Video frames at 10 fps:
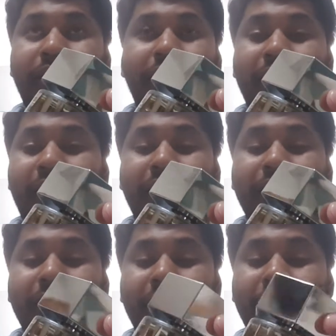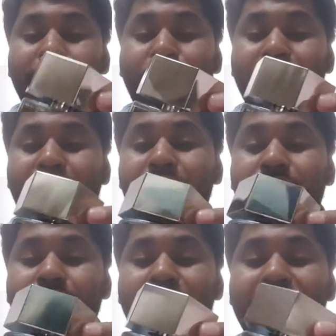I guess like if you wear it
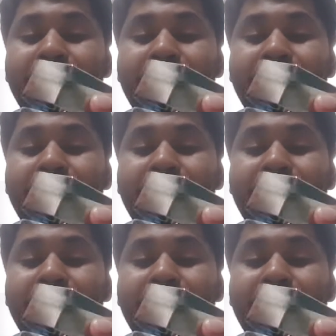outdoors